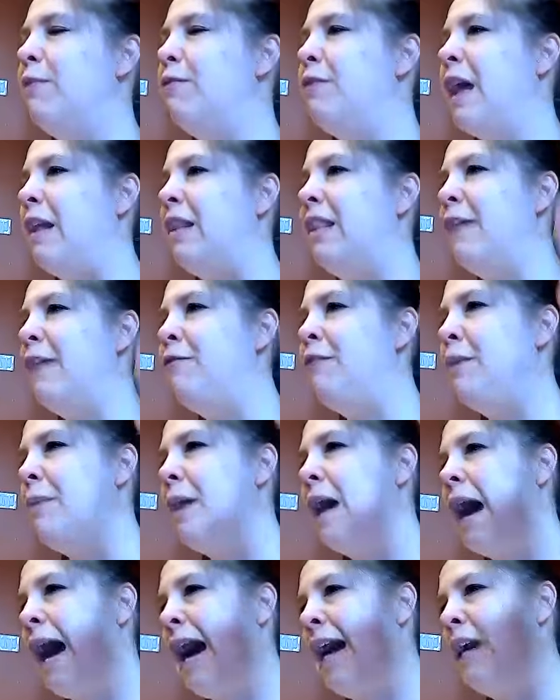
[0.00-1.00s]
Lift that left hip
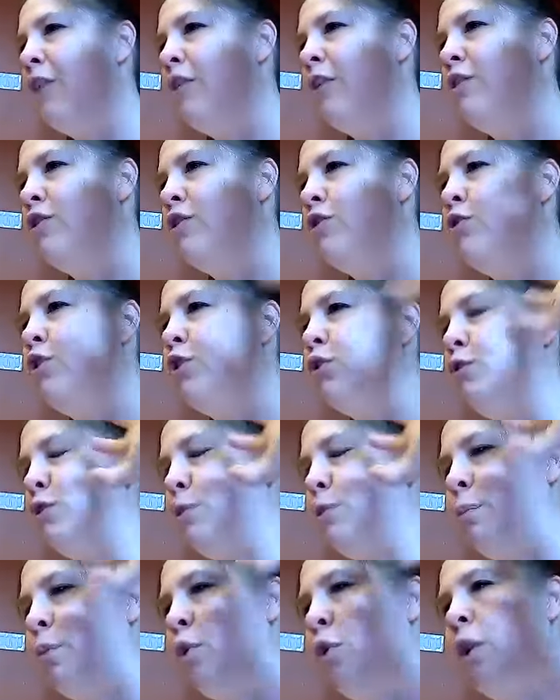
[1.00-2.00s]
higher as you do.
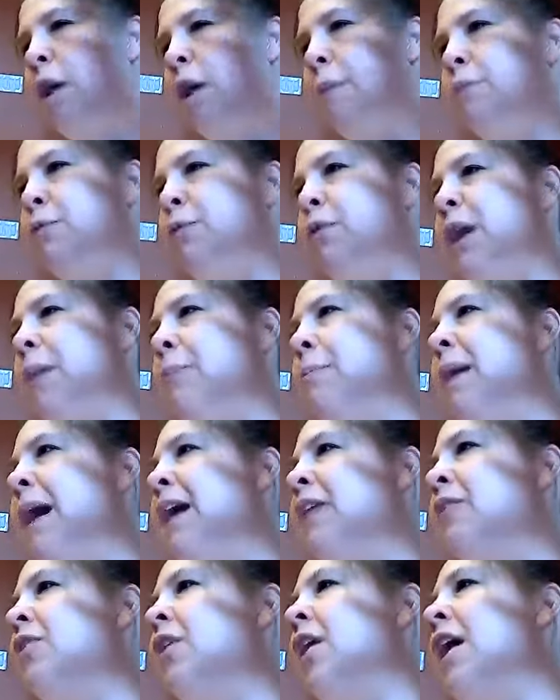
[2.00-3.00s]
So pull up through that
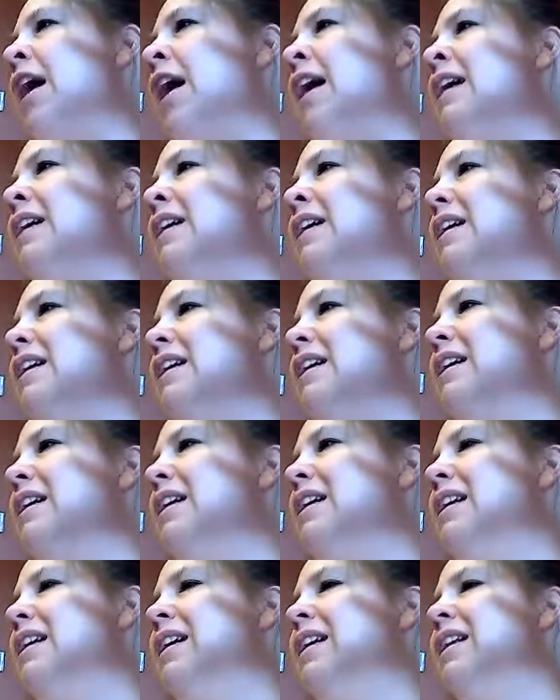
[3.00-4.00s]
back thigh.
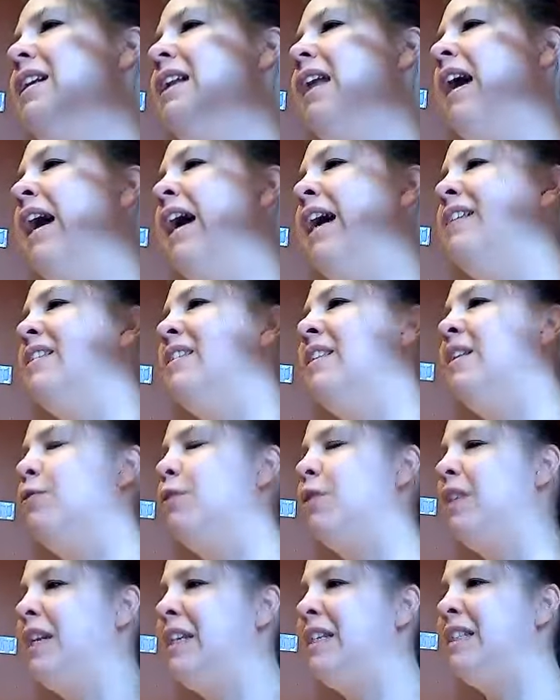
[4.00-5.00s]
Nice. And then
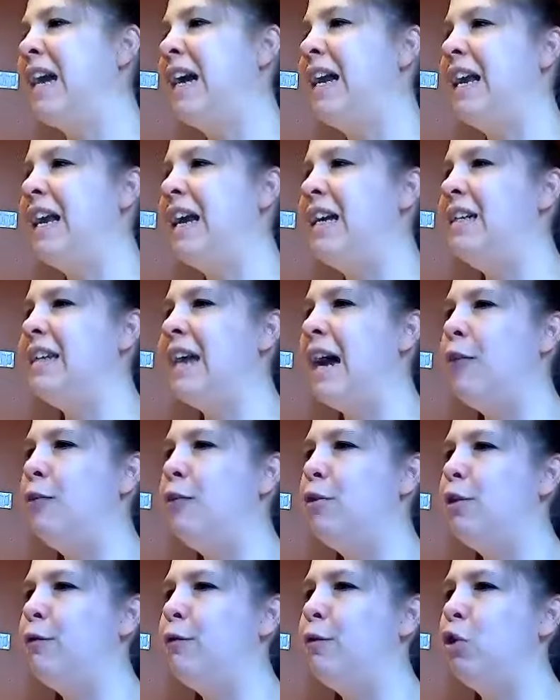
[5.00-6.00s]
release that hand
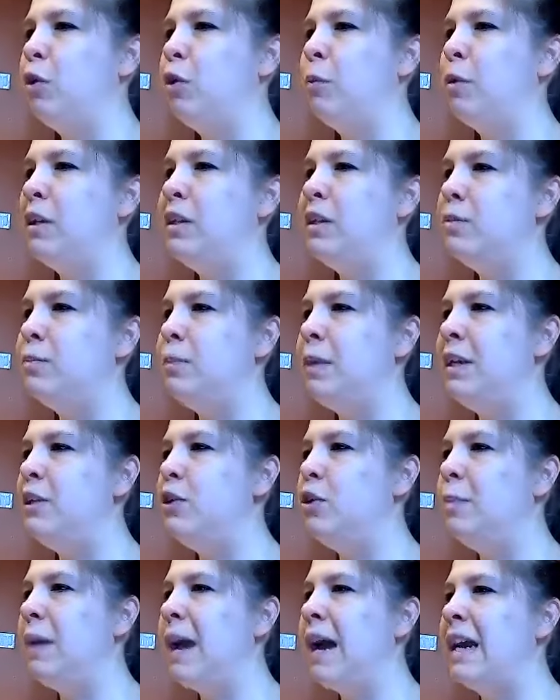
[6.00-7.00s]
down to the floor. Please spin
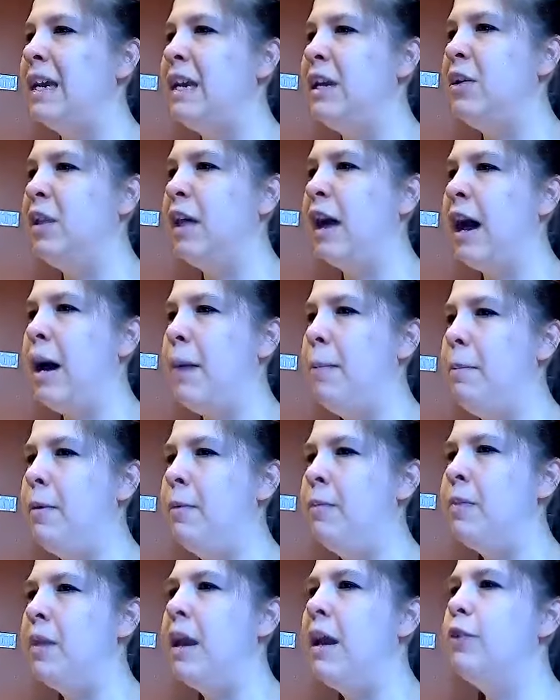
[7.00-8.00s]
your back heel up.
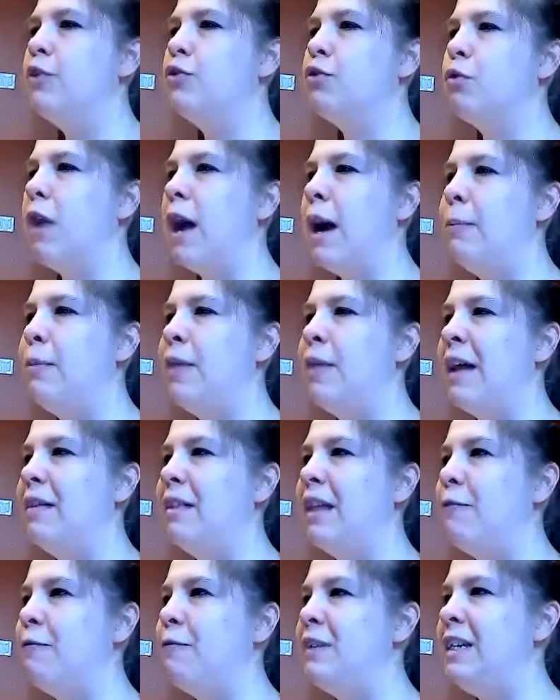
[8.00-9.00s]
Drop
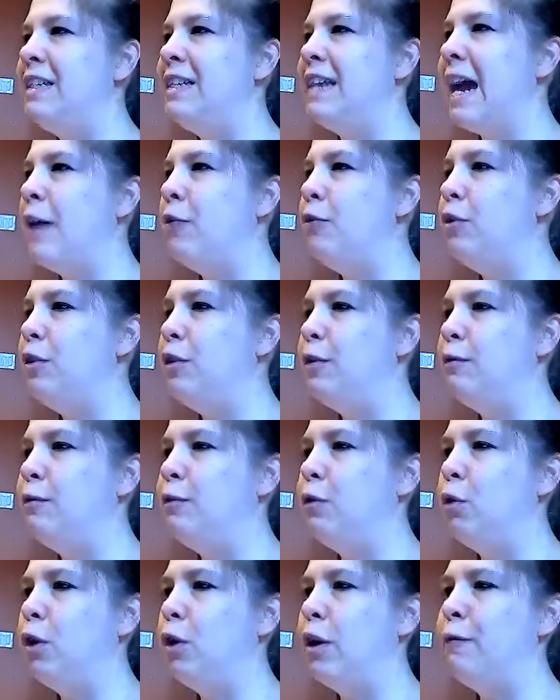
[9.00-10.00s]
that left knee down to the
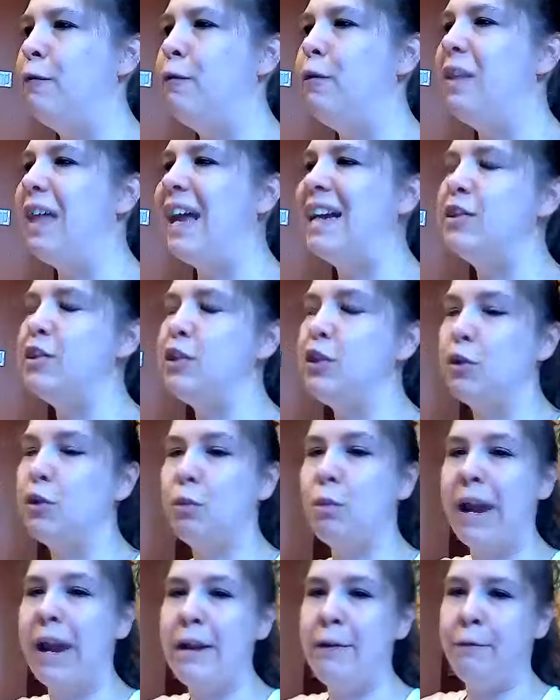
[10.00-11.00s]
floor. Flex your
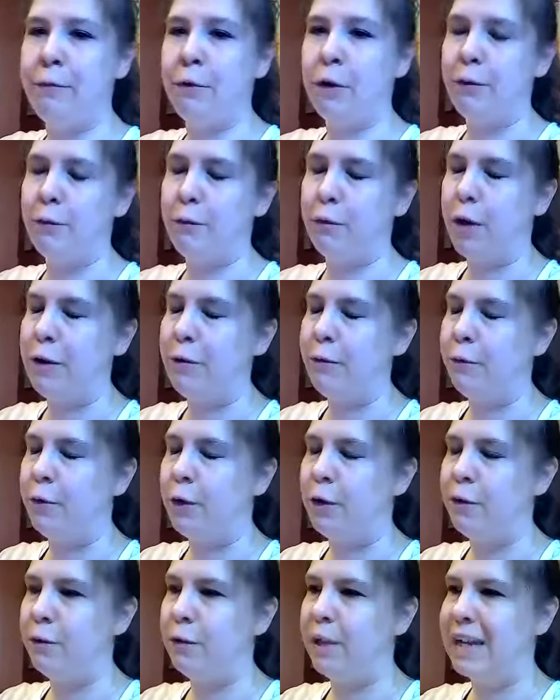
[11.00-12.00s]
right foot. Front
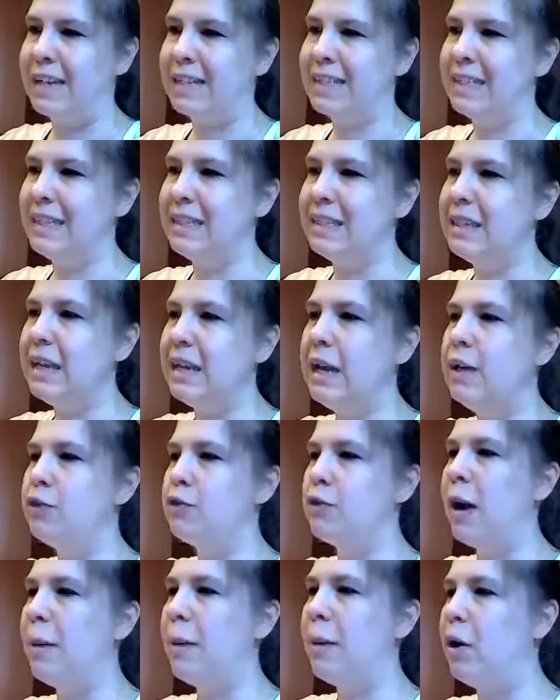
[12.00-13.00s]
foot flexes.
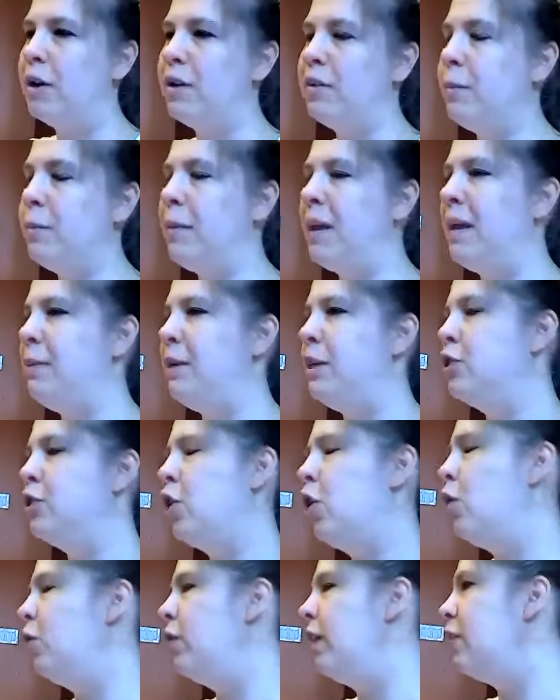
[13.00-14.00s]
Drop onto the baby
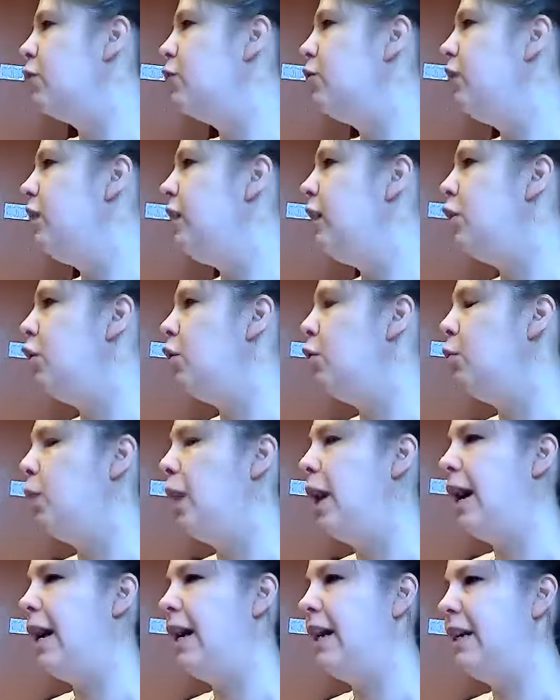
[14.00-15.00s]
toe. Let your knee go
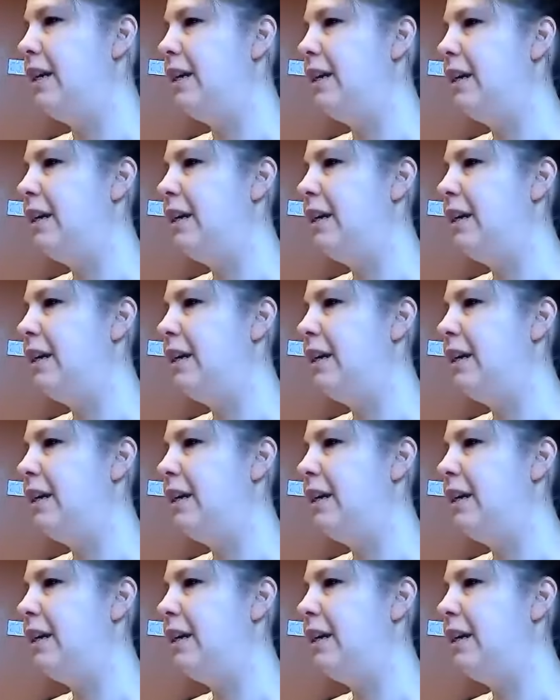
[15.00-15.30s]
wide.